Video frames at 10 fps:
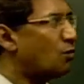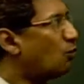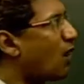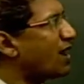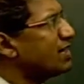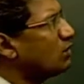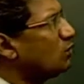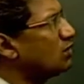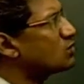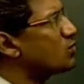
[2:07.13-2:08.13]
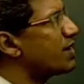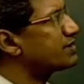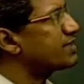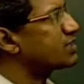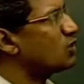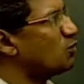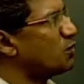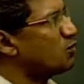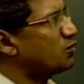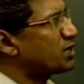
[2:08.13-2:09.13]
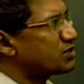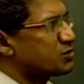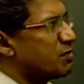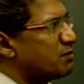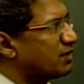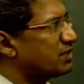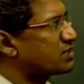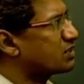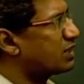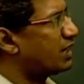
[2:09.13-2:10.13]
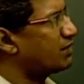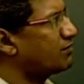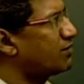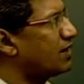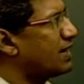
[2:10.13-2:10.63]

y equals to x's cube, you just remember this curve.